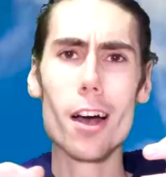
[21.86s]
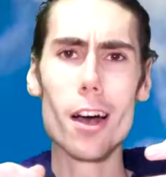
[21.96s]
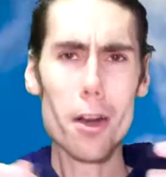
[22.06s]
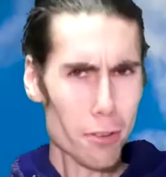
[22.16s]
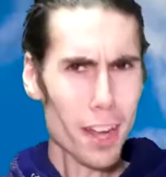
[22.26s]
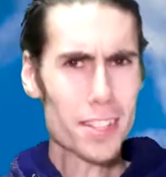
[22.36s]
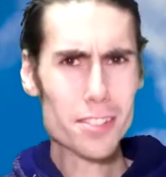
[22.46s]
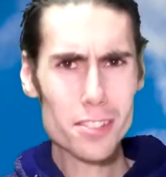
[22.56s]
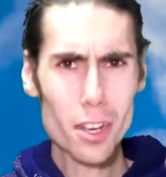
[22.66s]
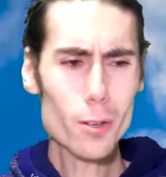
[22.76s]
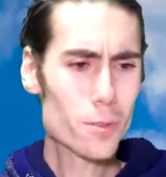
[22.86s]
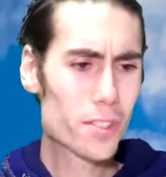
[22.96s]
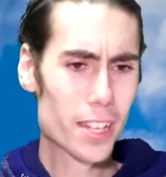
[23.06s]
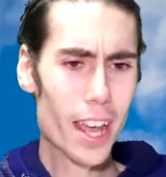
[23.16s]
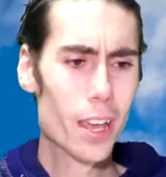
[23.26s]
Alright, so
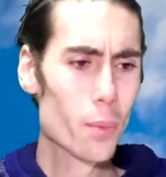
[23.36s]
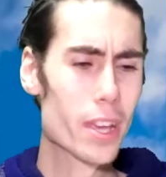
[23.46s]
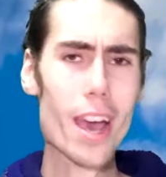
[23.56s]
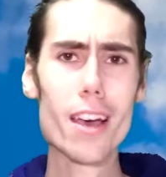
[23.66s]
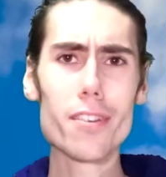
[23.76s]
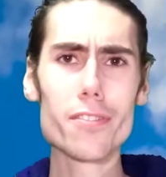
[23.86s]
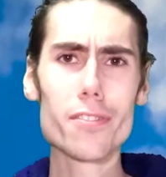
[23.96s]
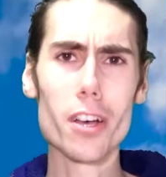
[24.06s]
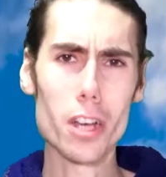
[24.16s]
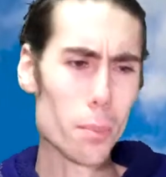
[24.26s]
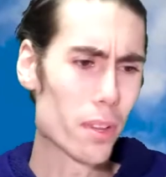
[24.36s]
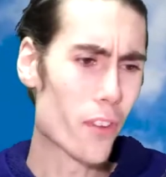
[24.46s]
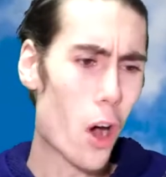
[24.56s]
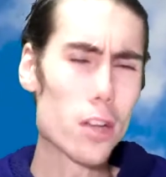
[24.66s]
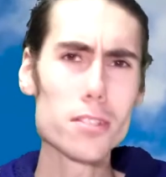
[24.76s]
today we have a couple of
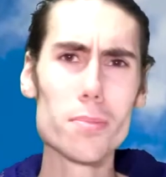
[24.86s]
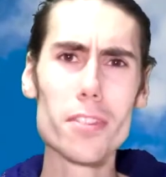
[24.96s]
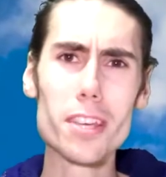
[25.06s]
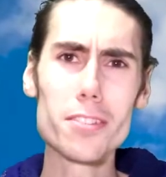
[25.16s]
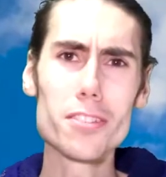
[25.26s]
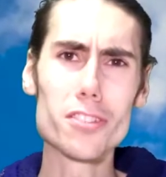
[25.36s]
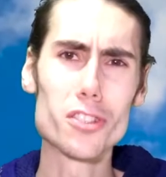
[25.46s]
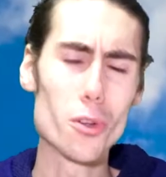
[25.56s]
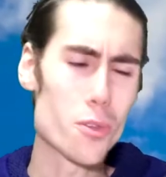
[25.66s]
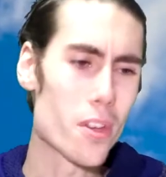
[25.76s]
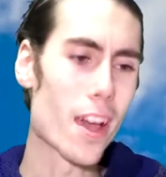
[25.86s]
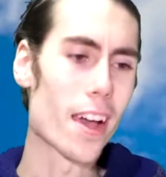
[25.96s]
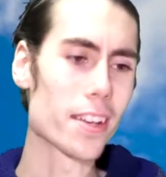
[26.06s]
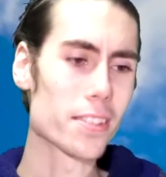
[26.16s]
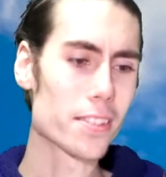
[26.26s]
awesome things to show you
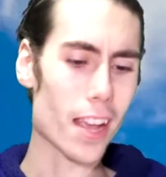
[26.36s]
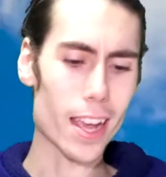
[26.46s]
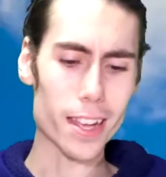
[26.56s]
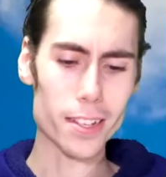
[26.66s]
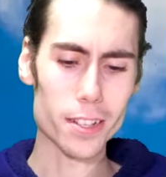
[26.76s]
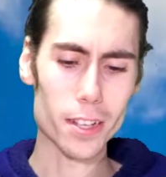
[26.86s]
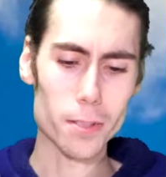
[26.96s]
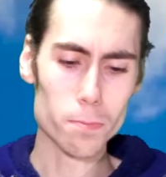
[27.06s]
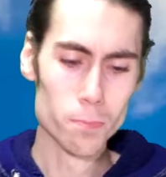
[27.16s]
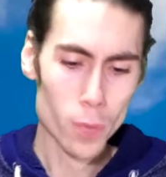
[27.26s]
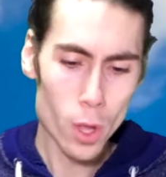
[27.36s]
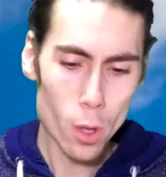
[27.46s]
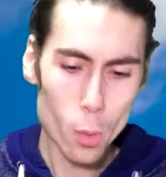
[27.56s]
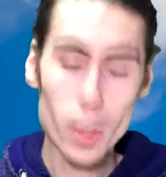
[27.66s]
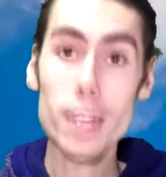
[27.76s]
guys, and
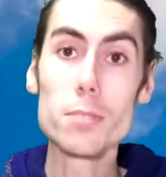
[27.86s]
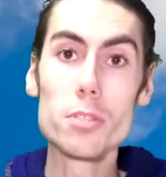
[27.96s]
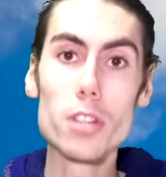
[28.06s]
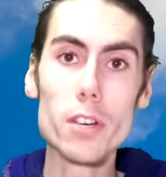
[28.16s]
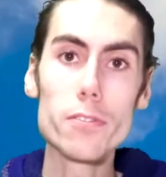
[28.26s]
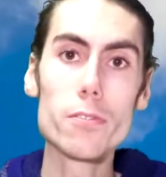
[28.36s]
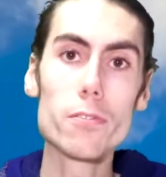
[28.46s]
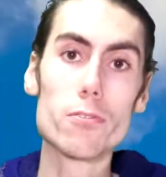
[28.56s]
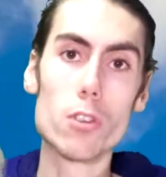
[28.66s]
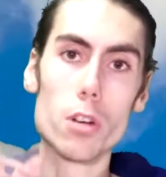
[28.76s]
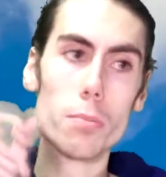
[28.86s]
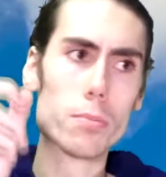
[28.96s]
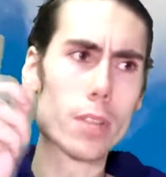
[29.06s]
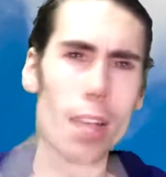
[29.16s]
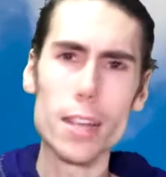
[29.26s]
we got some stuff
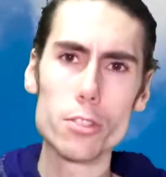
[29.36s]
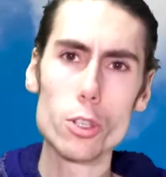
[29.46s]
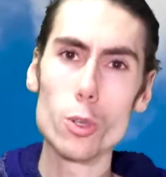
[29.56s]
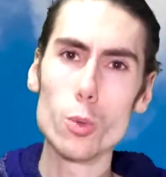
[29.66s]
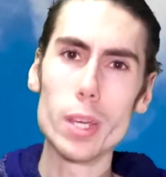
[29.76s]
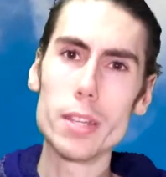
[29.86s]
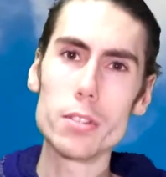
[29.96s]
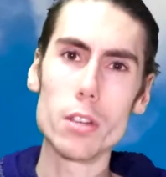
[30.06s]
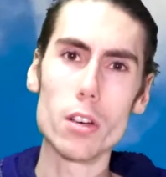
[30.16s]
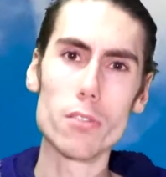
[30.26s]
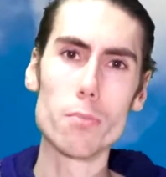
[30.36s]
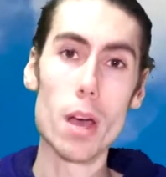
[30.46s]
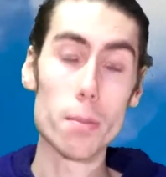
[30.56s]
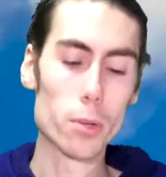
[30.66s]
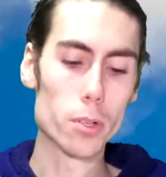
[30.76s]
from the last 2 weeks of
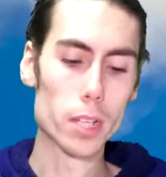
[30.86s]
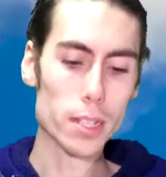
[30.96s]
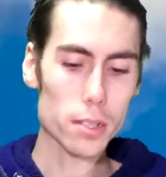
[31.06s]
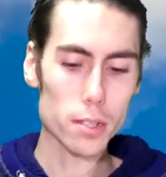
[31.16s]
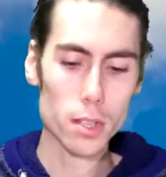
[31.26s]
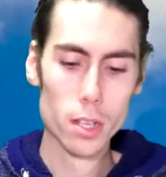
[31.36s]
my pull list.